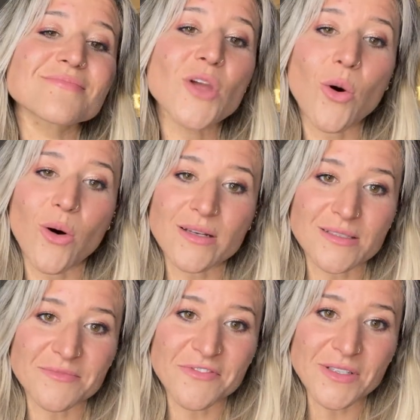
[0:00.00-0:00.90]

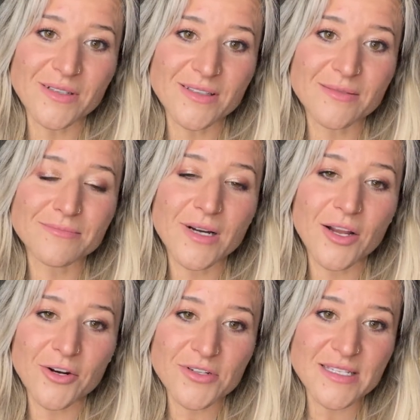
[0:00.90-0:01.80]
quantum field
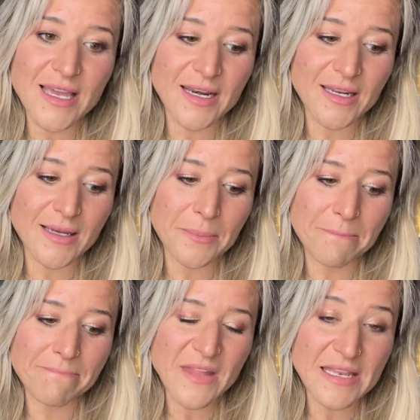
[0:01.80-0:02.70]
understanding,
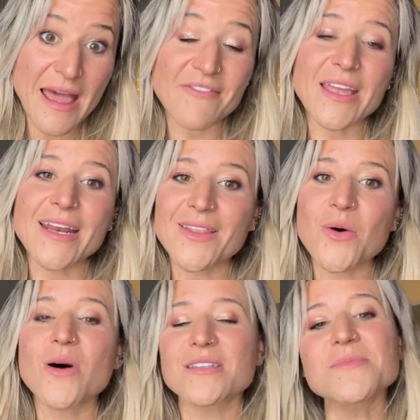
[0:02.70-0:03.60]
navigating the
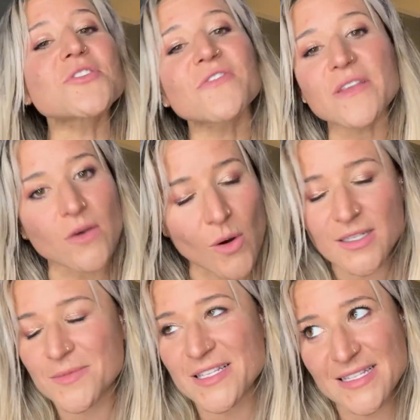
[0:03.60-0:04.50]
quantum, surfing the
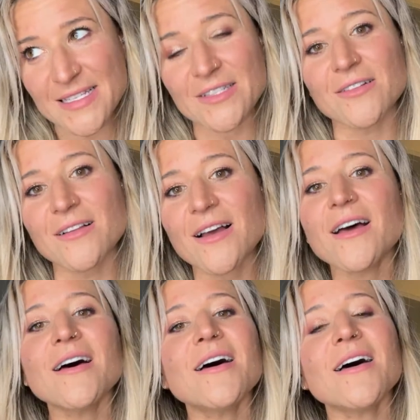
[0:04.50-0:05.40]
quantum as a skill,
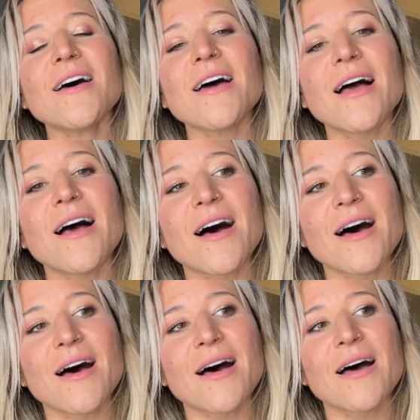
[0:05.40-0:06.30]

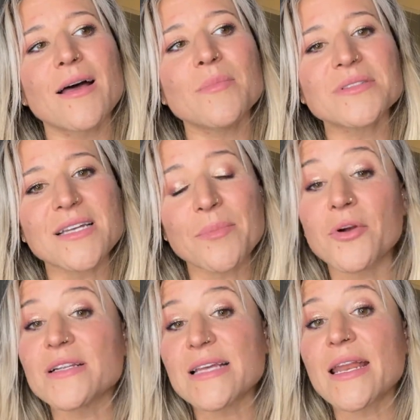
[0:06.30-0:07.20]
and building up
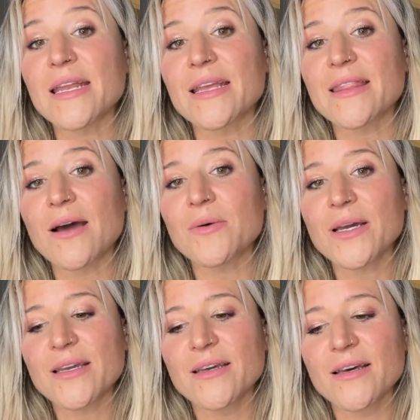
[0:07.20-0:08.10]
your identity in that
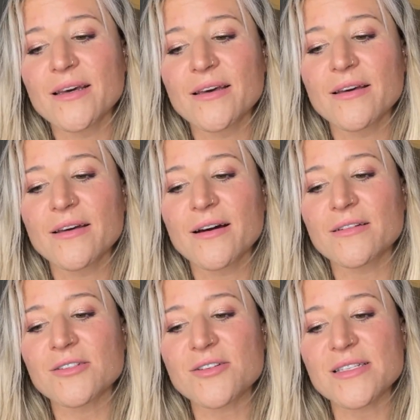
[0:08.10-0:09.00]
way,
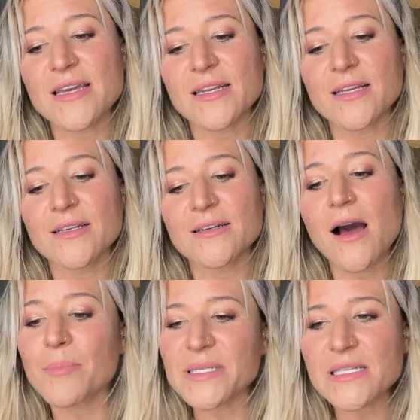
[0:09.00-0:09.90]
understanding,
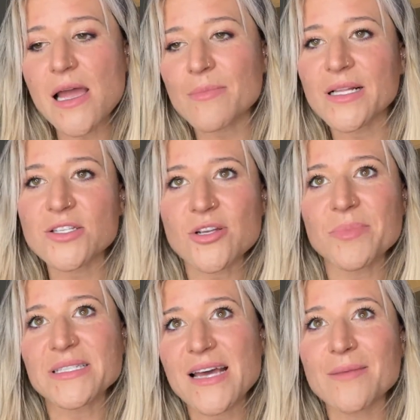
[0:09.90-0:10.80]
hopping timelines,
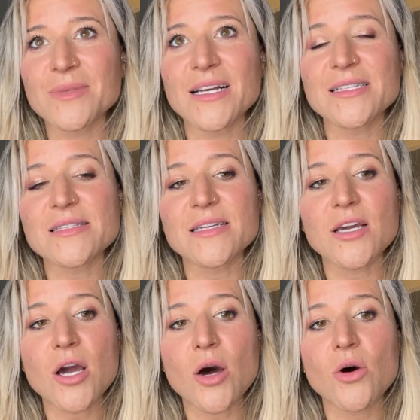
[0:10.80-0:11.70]
jumping timelines,
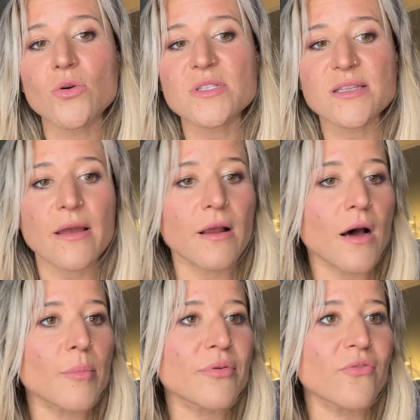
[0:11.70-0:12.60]
then go sign
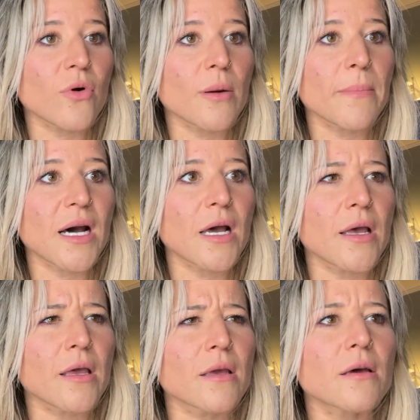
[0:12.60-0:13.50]
up for
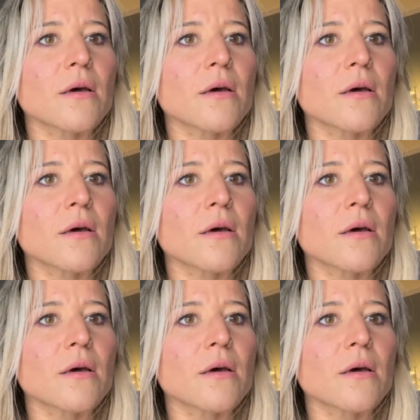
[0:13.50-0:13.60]
my